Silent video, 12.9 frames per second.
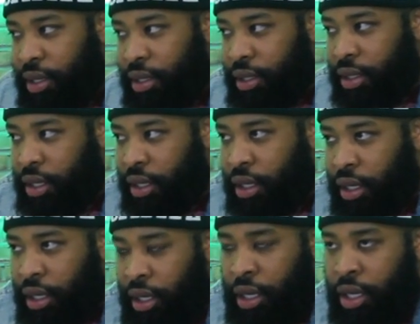I know,
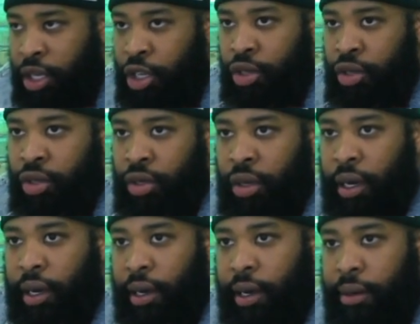yeah.
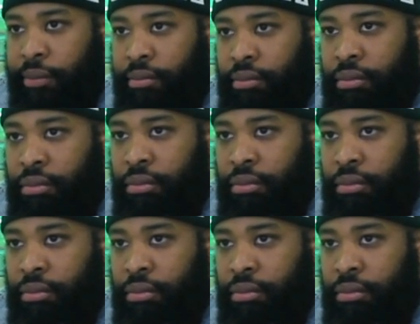Mm-hmm.